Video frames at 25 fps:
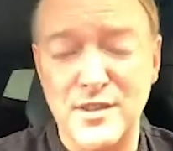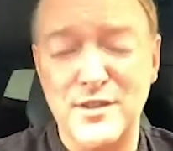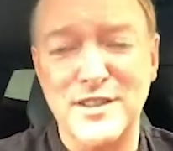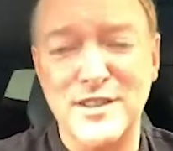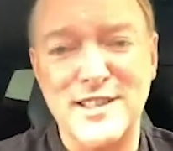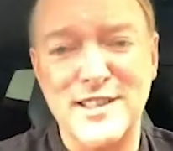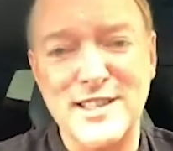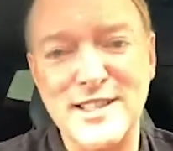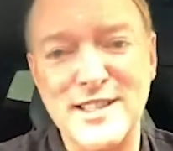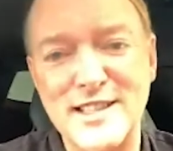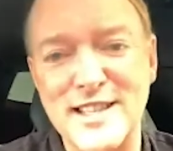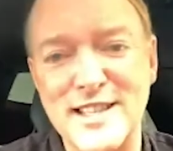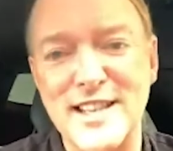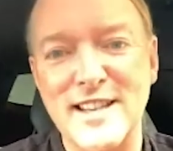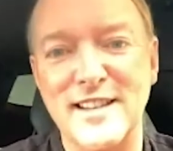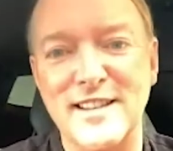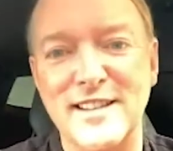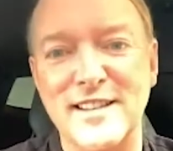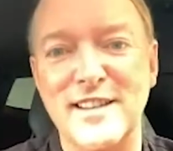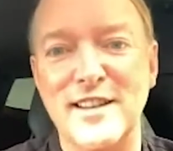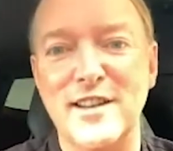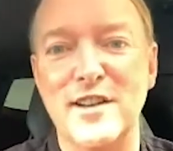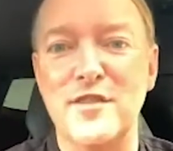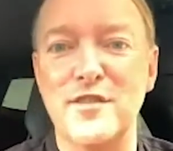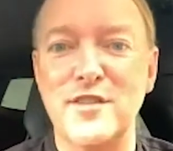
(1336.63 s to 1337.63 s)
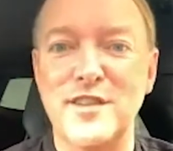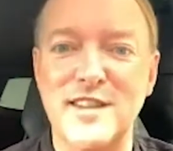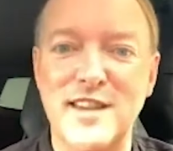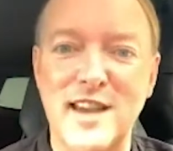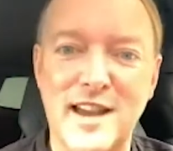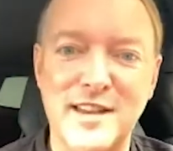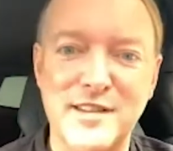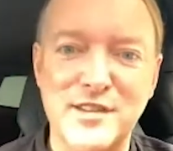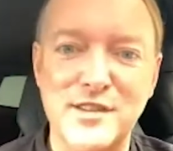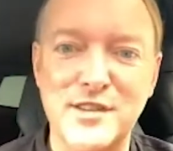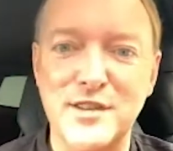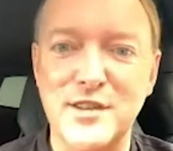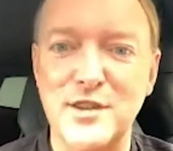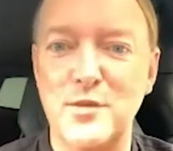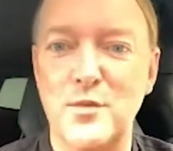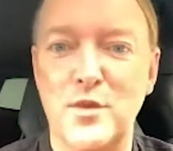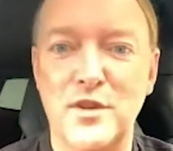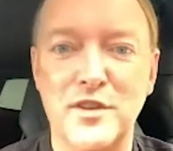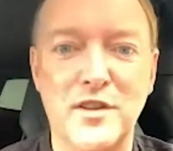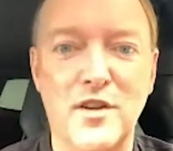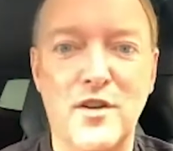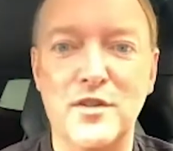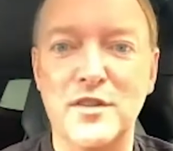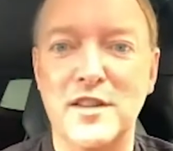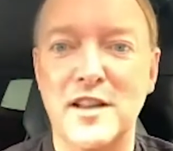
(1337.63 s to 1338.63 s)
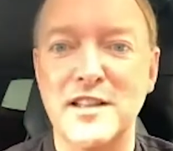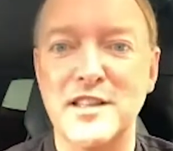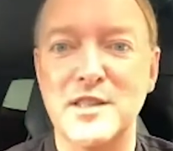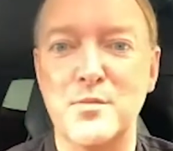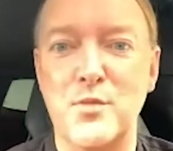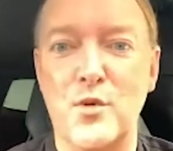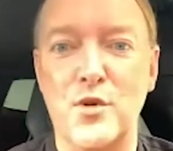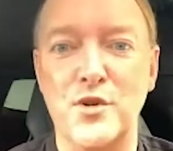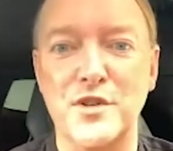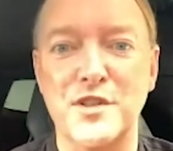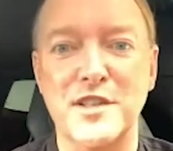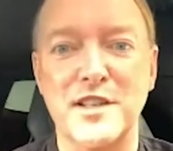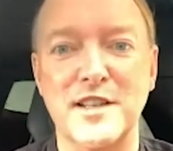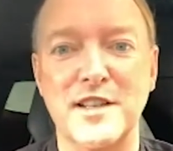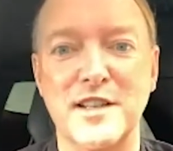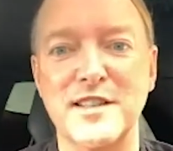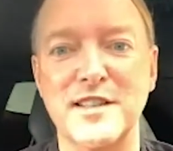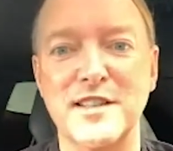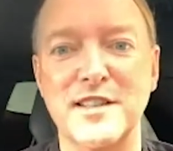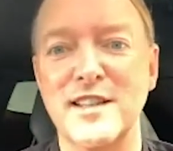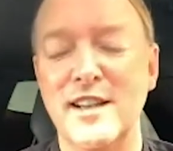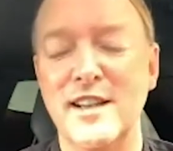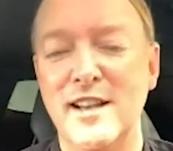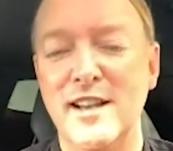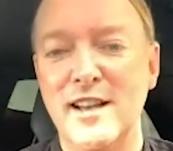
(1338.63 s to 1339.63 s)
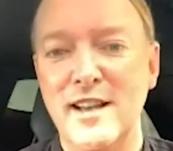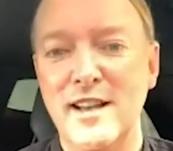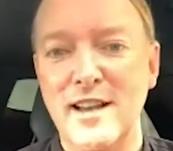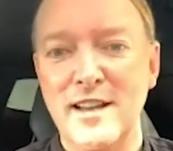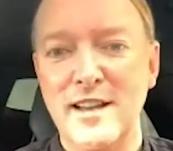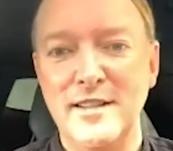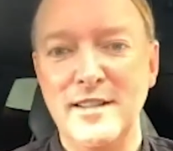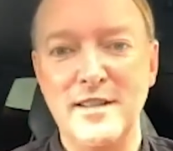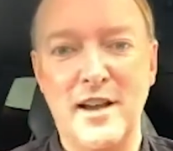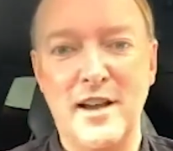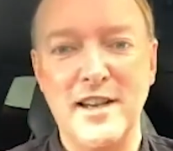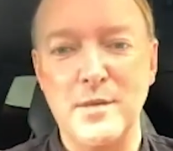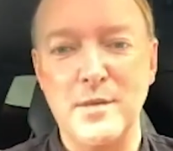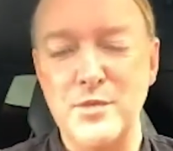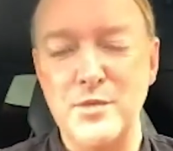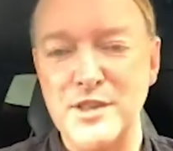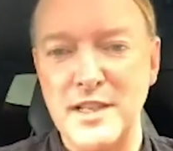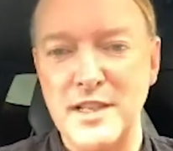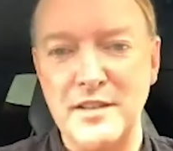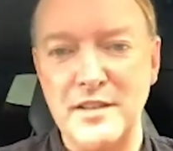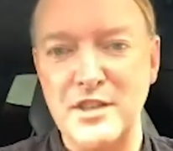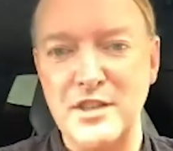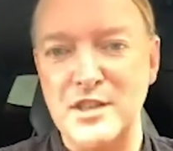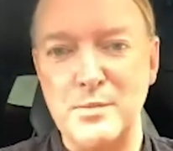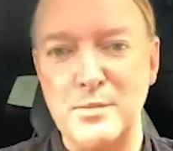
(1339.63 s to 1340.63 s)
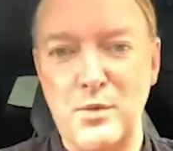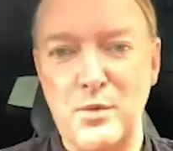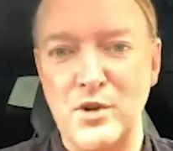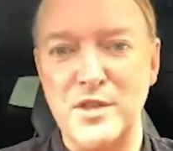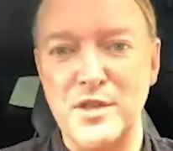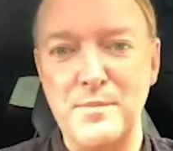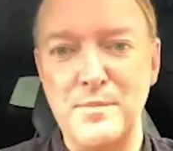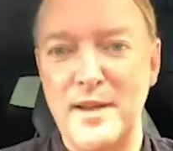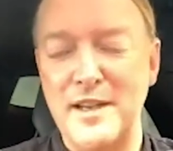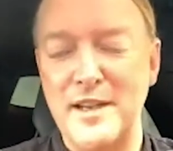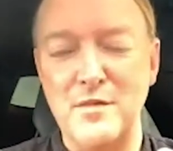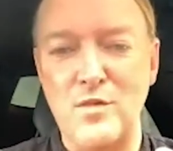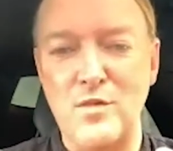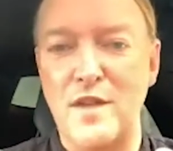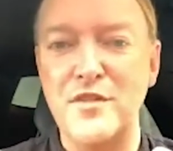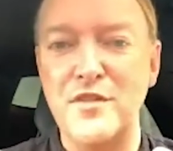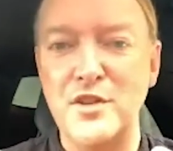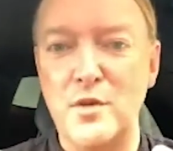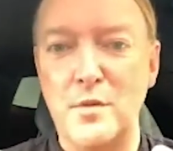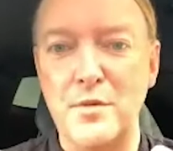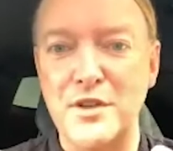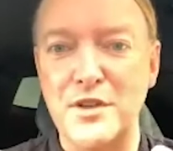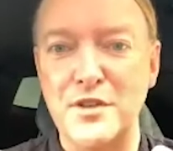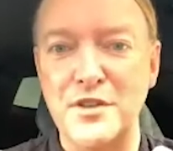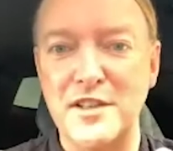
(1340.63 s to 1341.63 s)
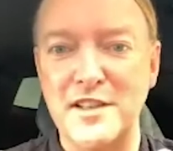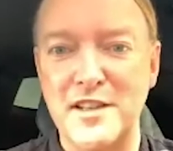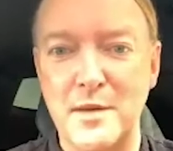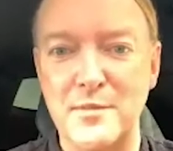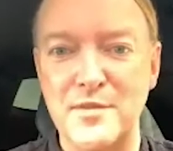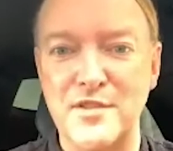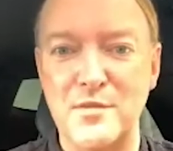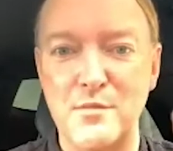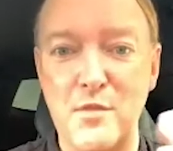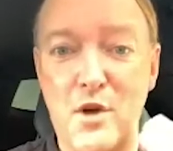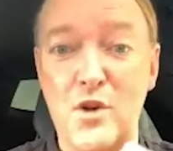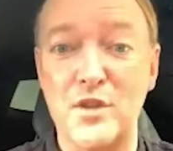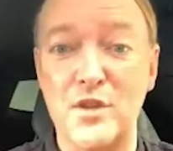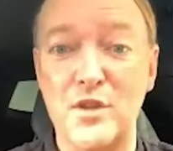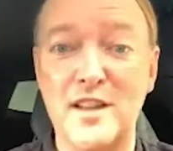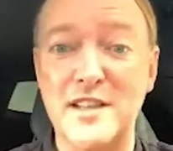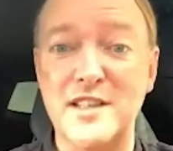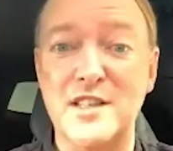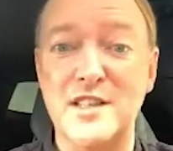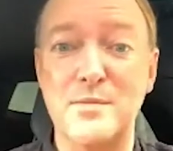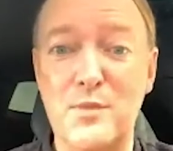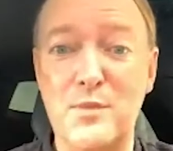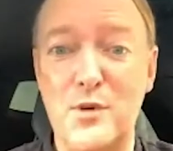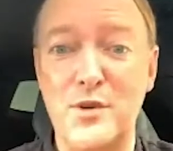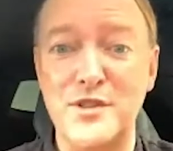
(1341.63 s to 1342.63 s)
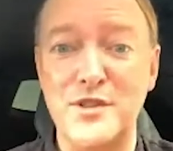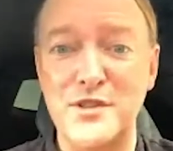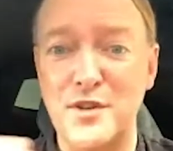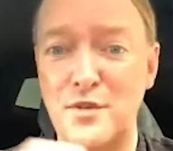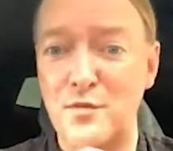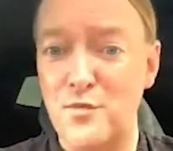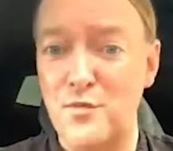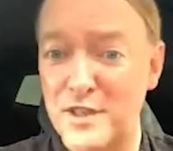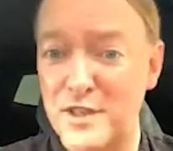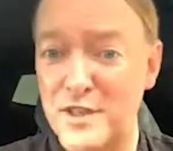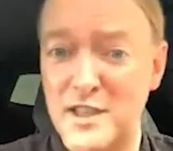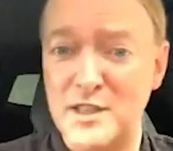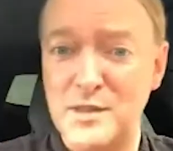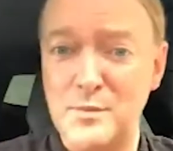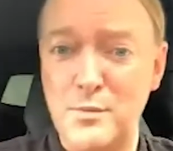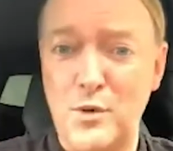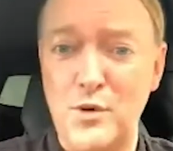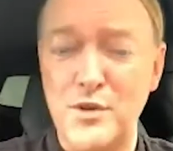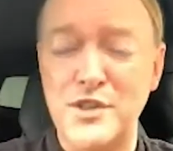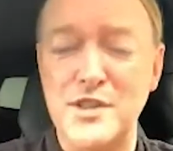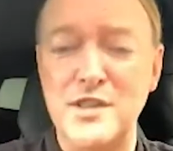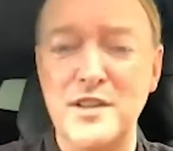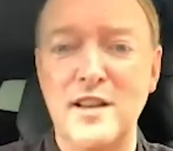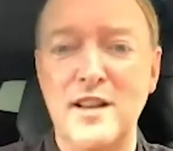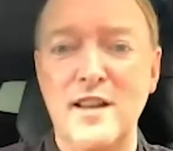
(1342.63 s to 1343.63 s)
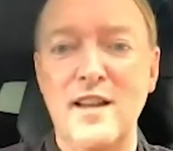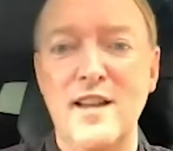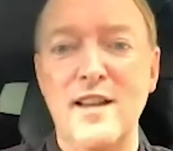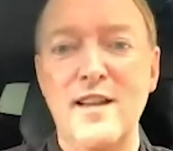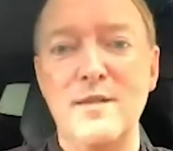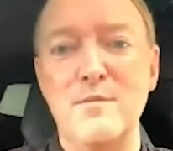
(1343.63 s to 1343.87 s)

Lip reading: You can see it. Yes, you want online sports because 90% of the sports betting revenue opportunity comes from online sports, not retail sports.